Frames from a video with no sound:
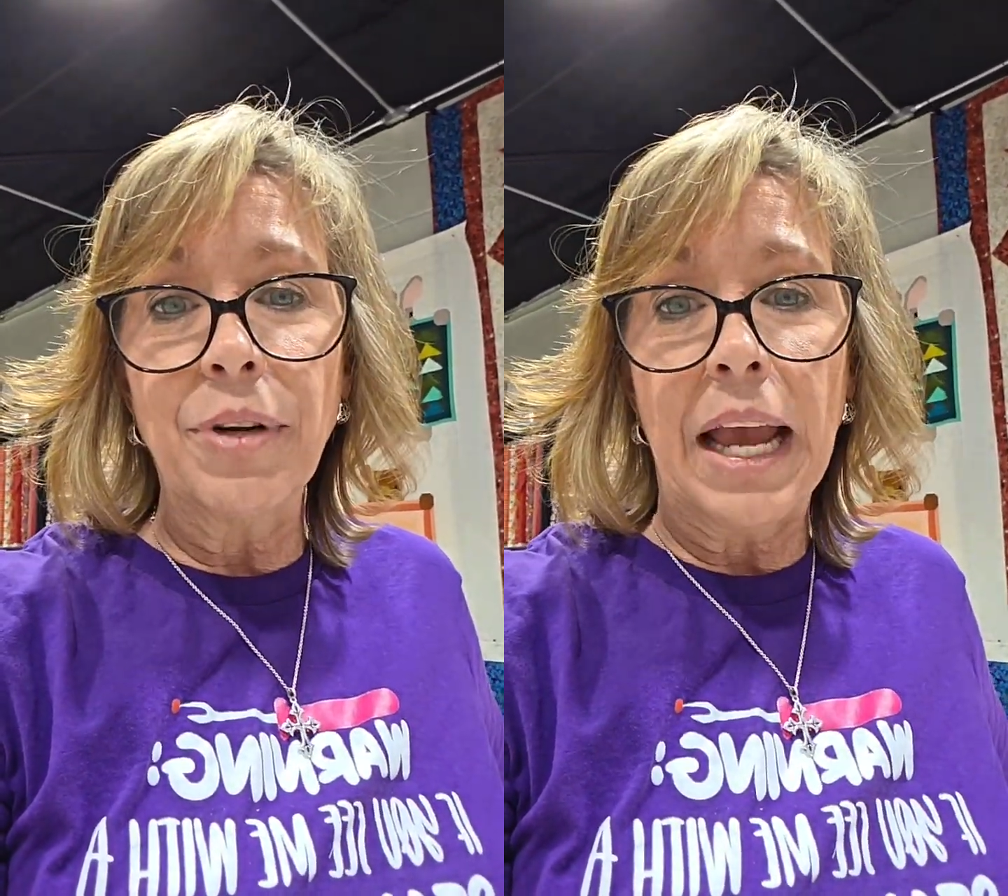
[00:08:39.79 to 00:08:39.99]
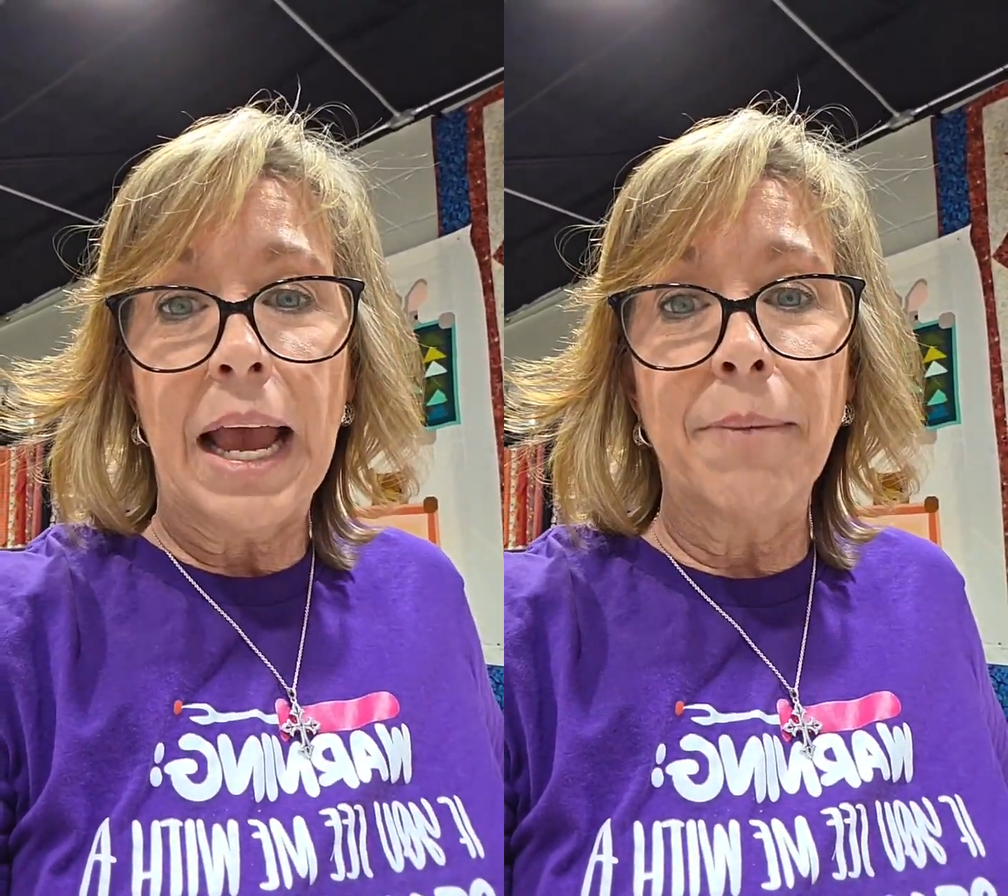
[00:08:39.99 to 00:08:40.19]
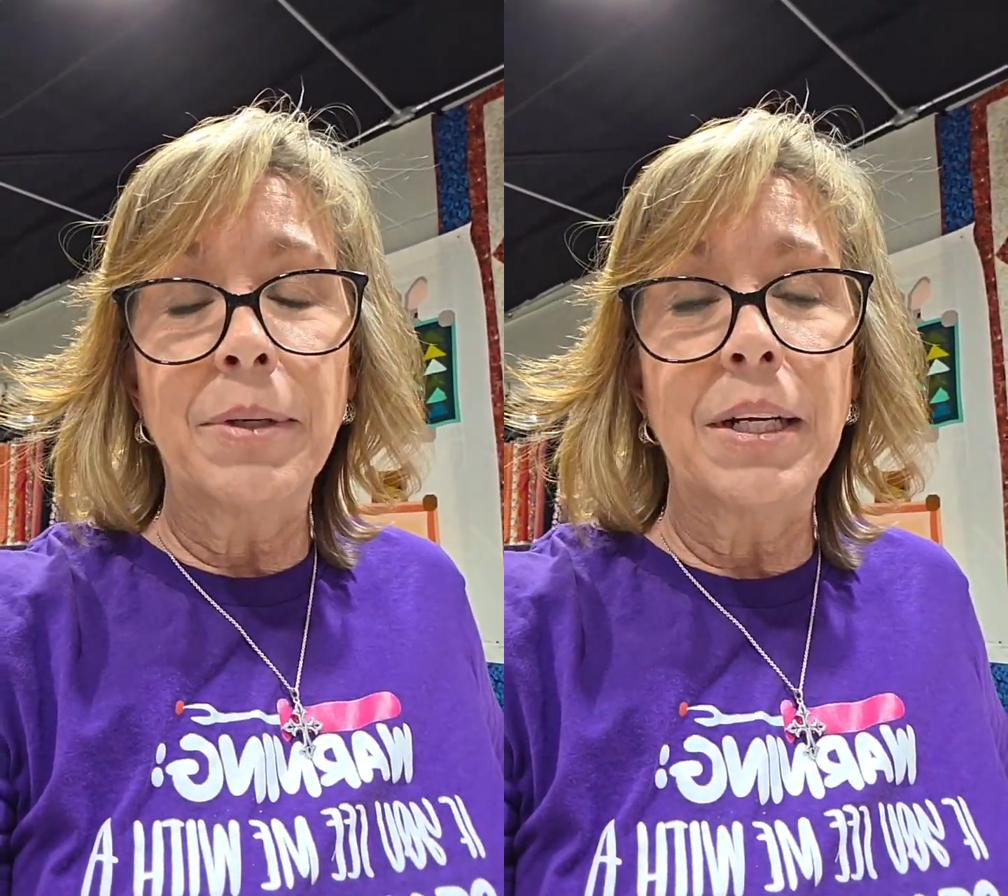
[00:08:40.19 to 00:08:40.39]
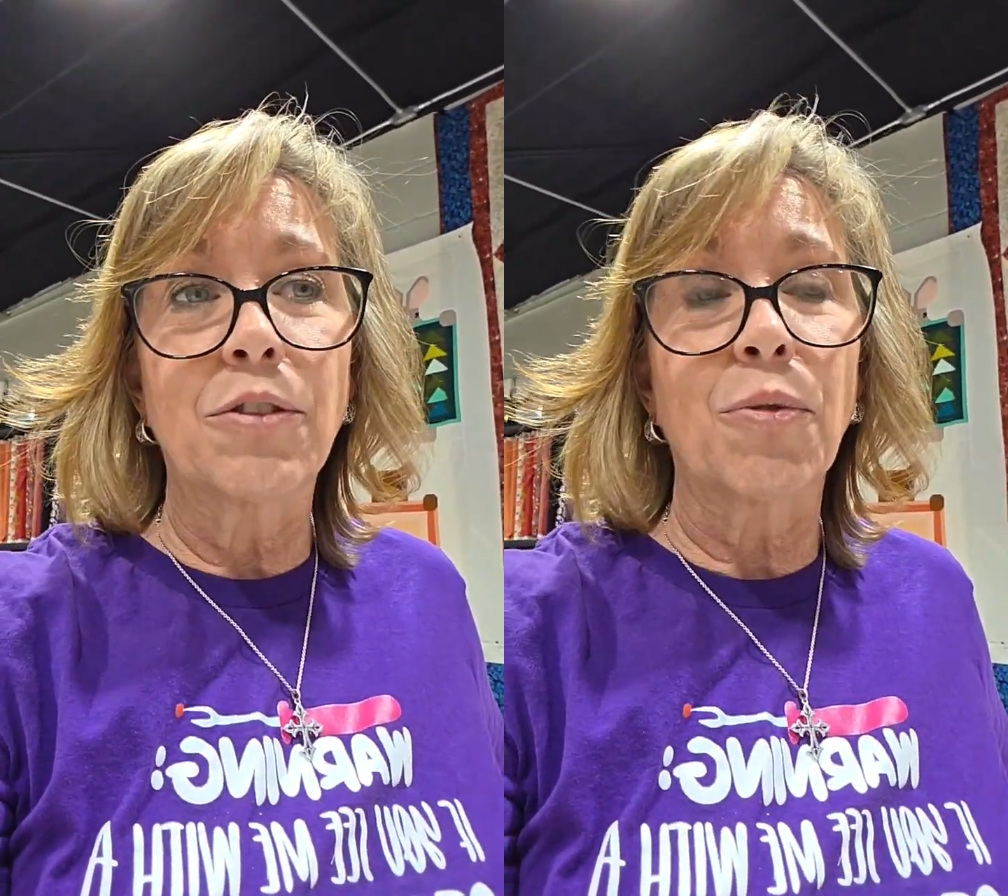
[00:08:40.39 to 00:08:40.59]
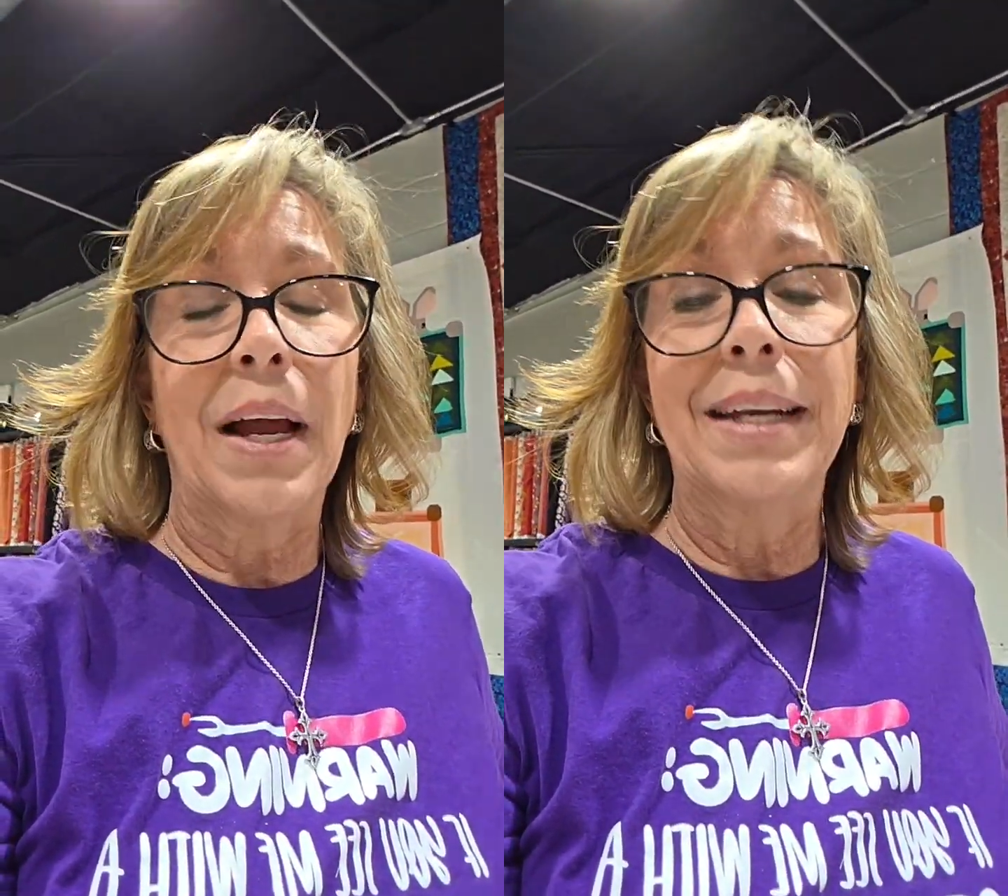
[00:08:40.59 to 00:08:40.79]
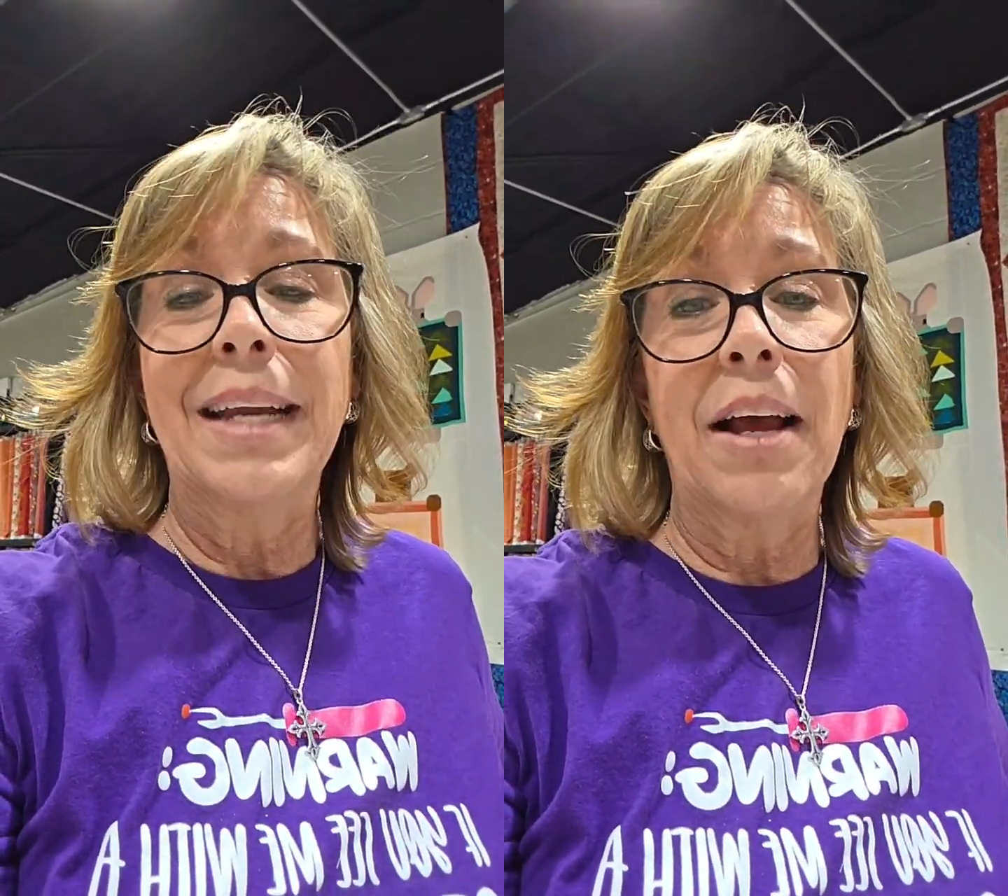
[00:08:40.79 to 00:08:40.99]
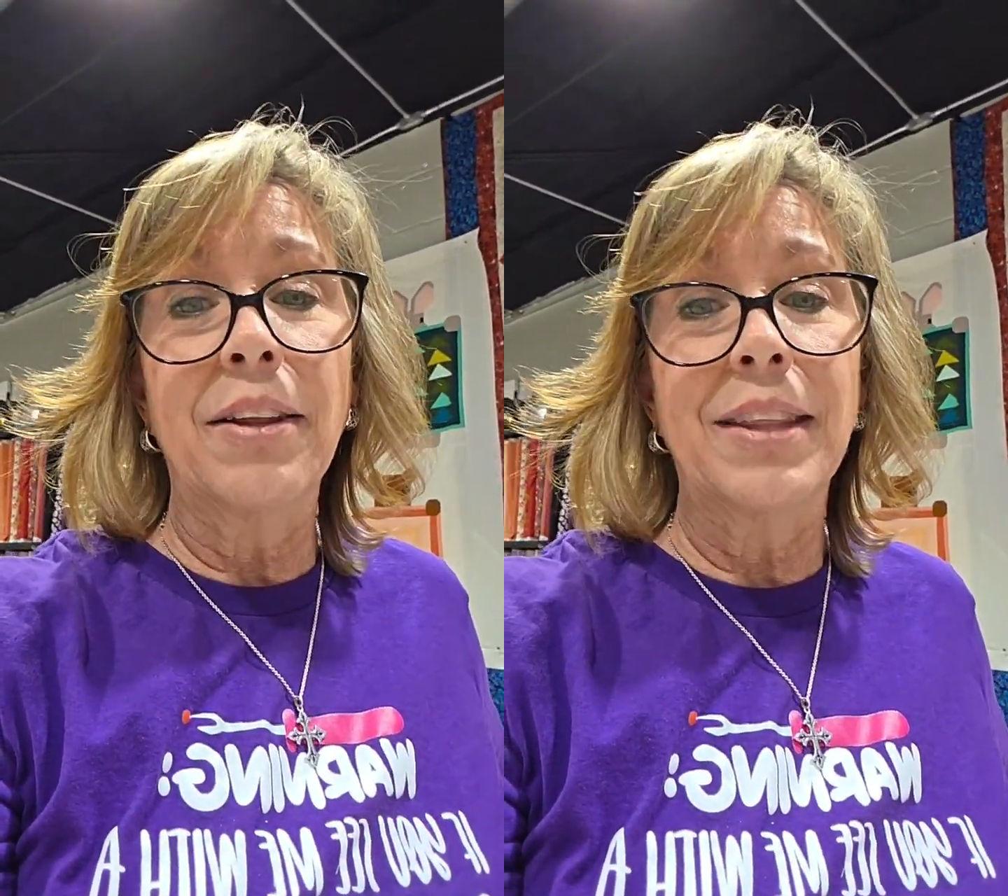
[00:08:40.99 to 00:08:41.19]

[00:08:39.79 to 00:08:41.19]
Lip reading: cabinets right now,